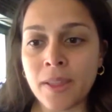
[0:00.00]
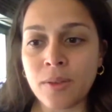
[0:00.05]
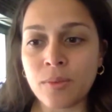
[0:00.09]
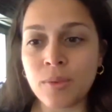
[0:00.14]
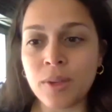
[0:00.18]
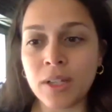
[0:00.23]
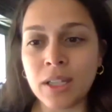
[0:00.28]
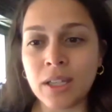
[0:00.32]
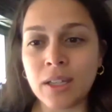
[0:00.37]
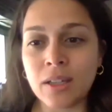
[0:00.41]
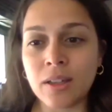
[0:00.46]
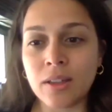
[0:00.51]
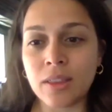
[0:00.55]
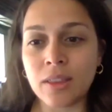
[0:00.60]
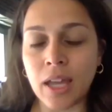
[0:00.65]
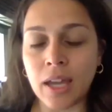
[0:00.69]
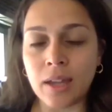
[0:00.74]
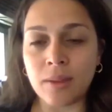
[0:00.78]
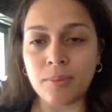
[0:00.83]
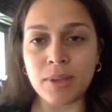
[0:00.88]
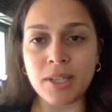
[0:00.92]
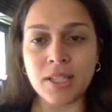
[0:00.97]
really
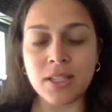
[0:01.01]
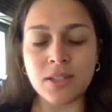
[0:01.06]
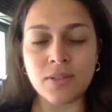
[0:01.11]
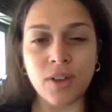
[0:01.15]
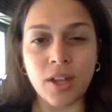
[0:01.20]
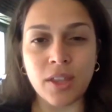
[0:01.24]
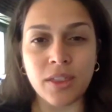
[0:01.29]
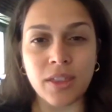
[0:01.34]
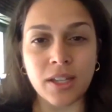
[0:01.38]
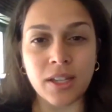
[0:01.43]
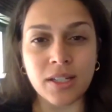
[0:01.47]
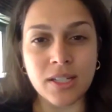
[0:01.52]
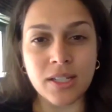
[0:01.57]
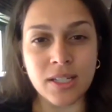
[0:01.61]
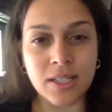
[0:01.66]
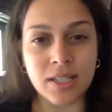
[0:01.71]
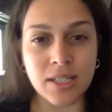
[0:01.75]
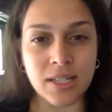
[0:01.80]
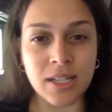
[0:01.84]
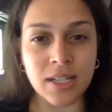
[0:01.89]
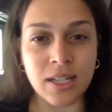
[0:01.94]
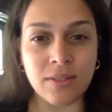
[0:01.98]
that piece of
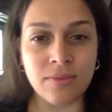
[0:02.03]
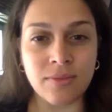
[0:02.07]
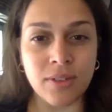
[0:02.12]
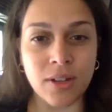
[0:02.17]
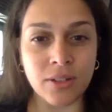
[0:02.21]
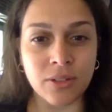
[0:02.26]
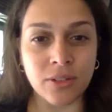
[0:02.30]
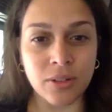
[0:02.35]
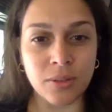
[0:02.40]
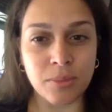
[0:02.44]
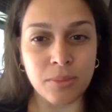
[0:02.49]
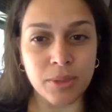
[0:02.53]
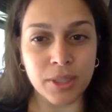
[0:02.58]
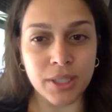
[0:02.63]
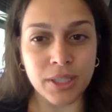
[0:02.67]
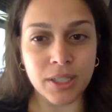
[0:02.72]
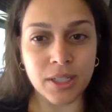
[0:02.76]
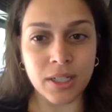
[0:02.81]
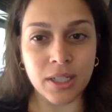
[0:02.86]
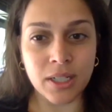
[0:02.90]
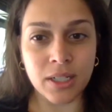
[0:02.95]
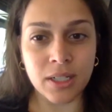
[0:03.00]
authenticity and
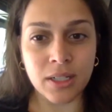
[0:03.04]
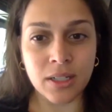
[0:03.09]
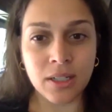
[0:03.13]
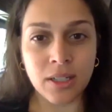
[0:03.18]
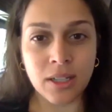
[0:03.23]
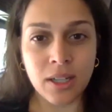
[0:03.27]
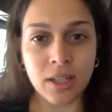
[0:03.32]
vulnerability.